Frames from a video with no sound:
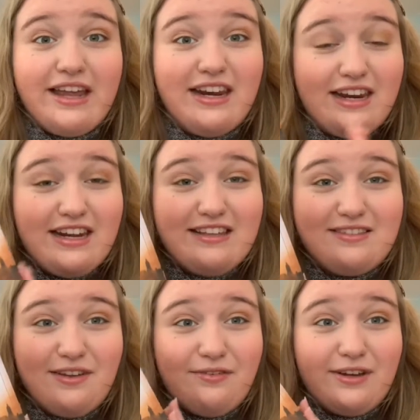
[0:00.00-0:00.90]
It
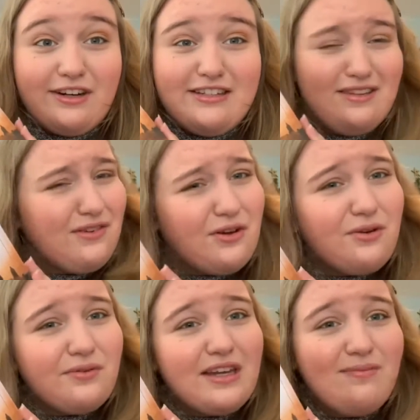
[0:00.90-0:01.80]
is a very
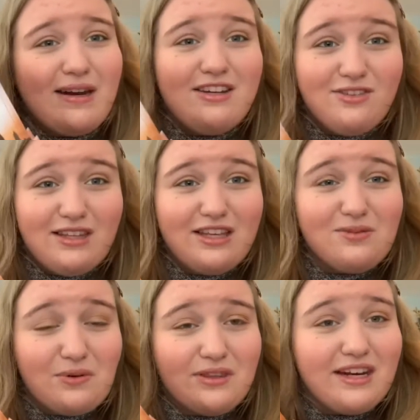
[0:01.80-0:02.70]
difficult read, but I do think
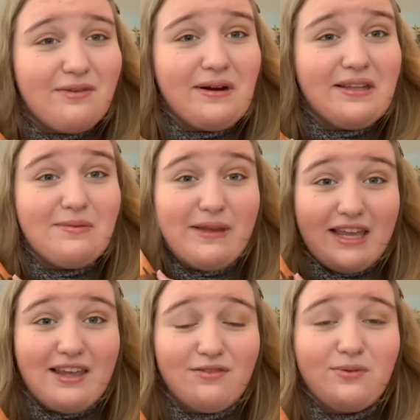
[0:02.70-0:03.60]
it's worth it. I read it at the
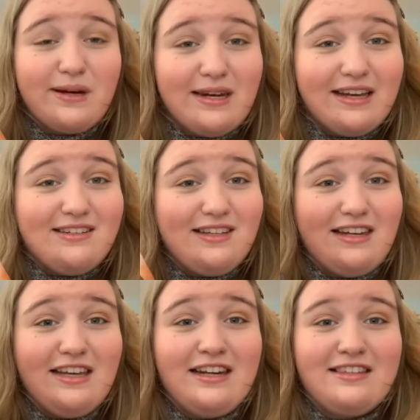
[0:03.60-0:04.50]
beginning of
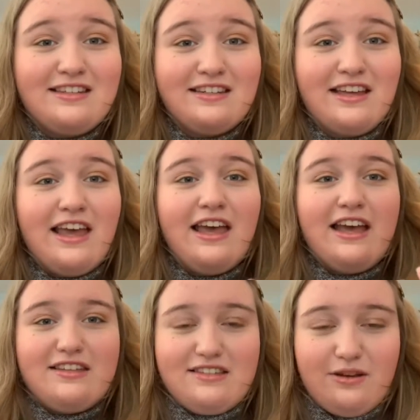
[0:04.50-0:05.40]
2019, and it still
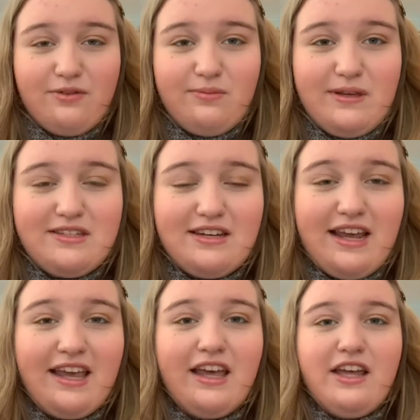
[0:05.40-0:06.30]
has stuck with me
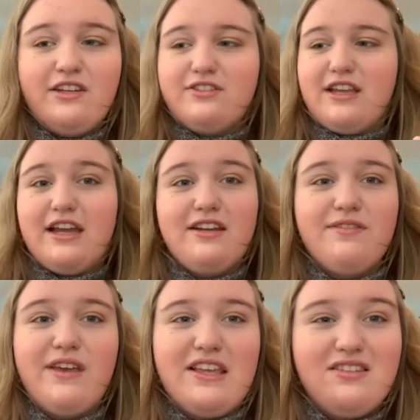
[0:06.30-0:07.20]
today. There's kind
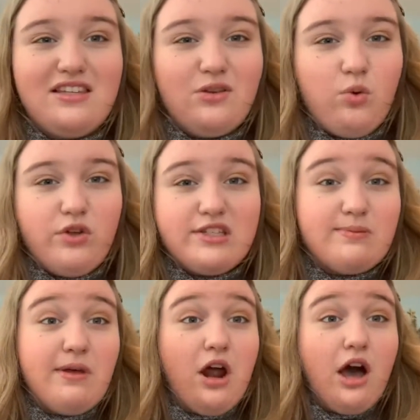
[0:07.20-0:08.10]
of a sequel
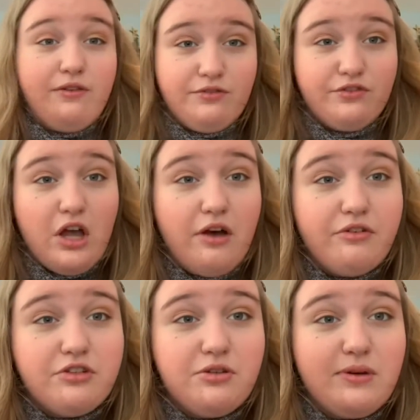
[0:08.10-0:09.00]
spin-off
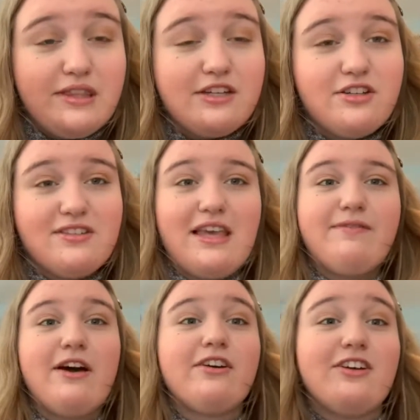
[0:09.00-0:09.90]
novel to it that just
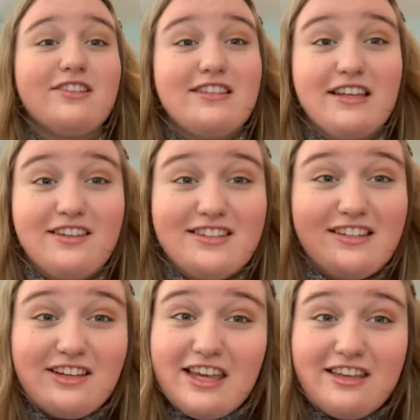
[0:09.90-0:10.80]
came out called
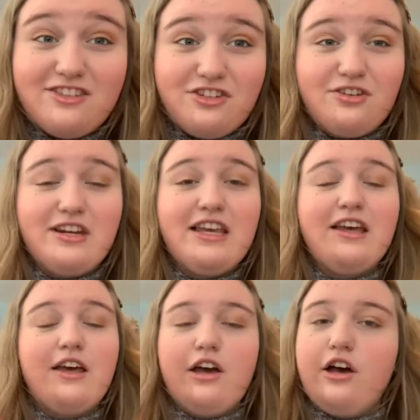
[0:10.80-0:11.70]
Silkia's Journey,
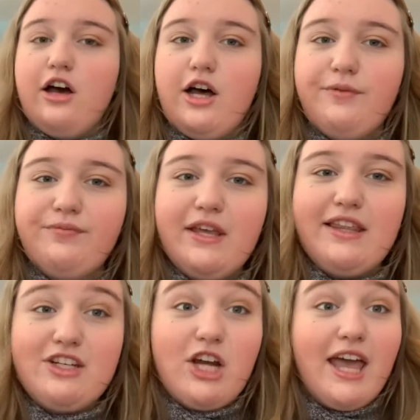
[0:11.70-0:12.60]

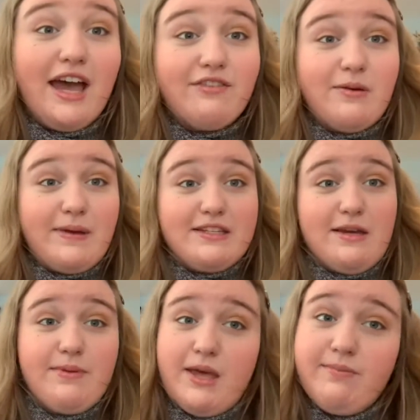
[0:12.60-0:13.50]
that I have not picked
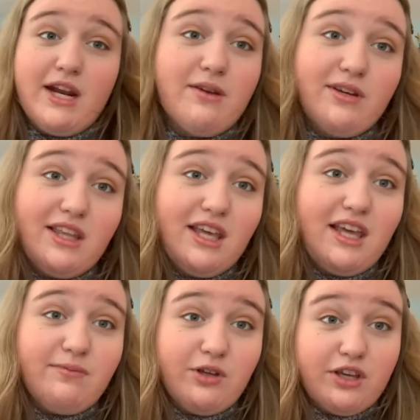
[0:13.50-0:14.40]
up yet, but I
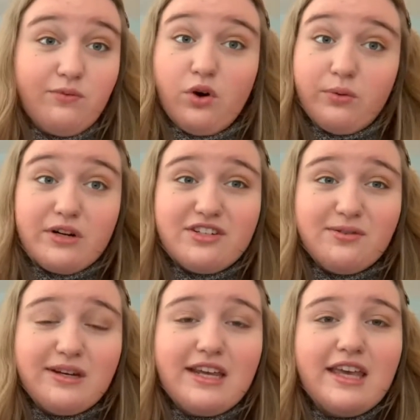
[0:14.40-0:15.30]
really am looking forward
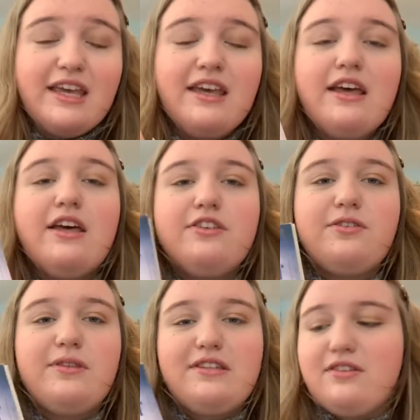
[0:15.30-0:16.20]
to reading it.
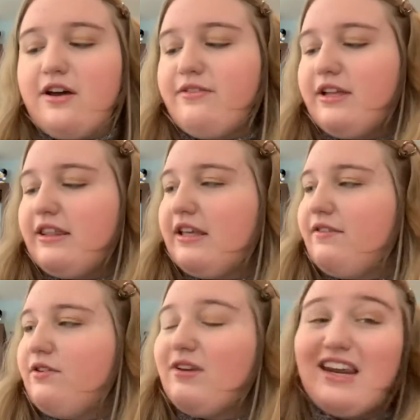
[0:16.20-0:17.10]
So this novel, I think
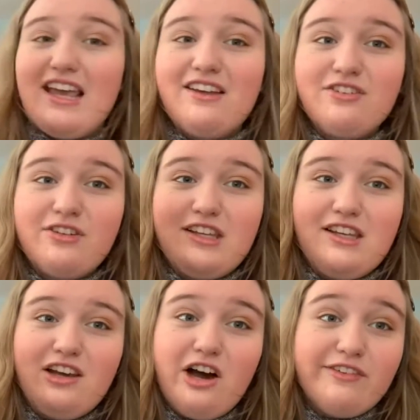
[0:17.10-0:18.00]
if you can handle
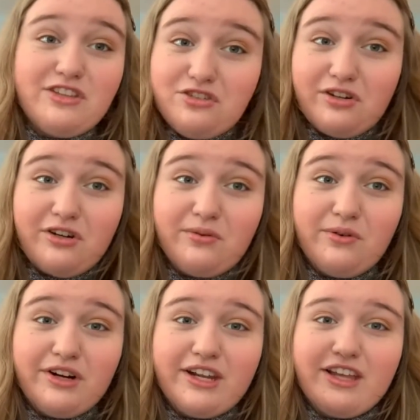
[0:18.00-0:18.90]
the obvious trigger
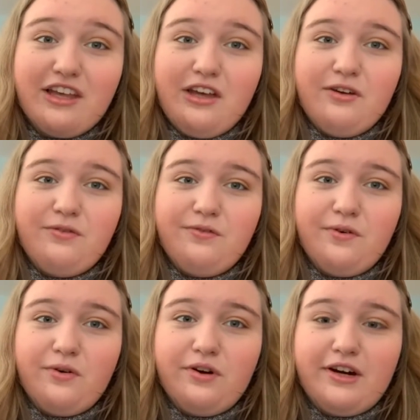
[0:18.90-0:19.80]
warning
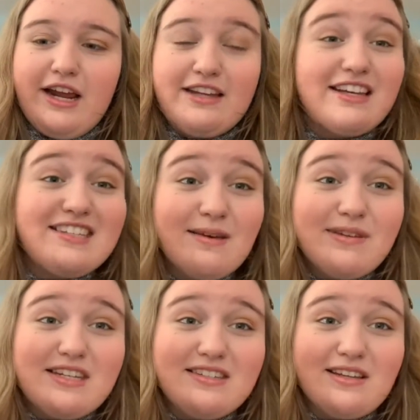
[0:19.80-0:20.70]
for
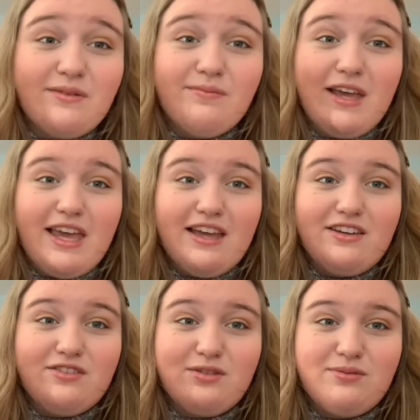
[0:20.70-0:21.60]
anti-Semitism
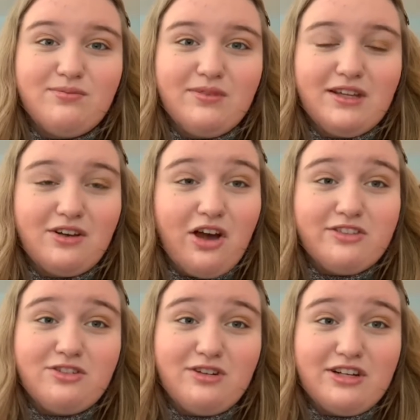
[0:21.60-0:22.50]
and the
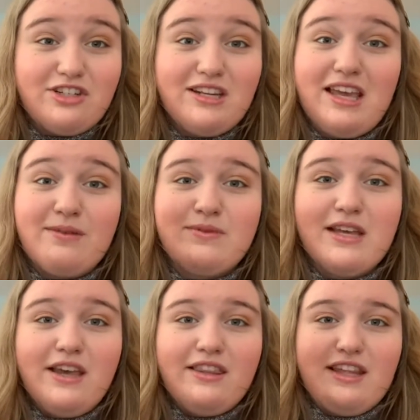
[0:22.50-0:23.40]
concentration camps,
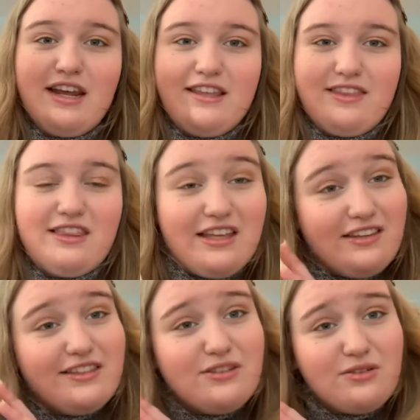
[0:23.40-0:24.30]
then I think
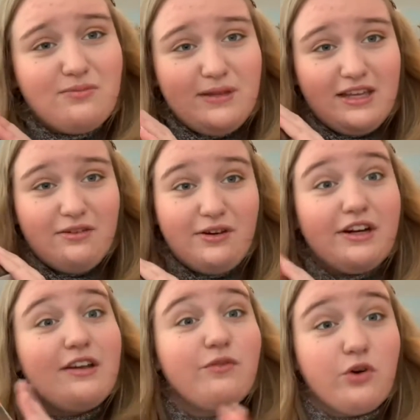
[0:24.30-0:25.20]
that this could be a
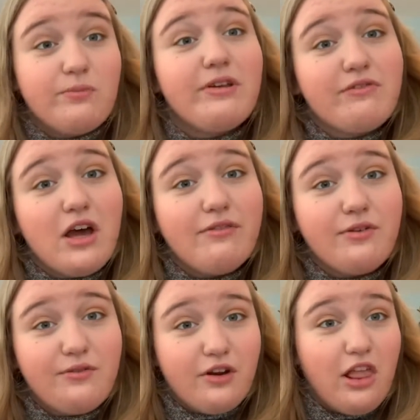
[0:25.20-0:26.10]
very informative
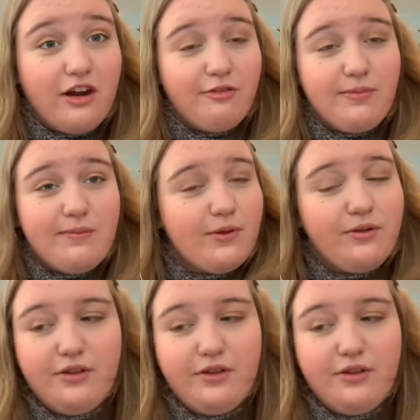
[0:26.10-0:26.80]
novel for a lot of people.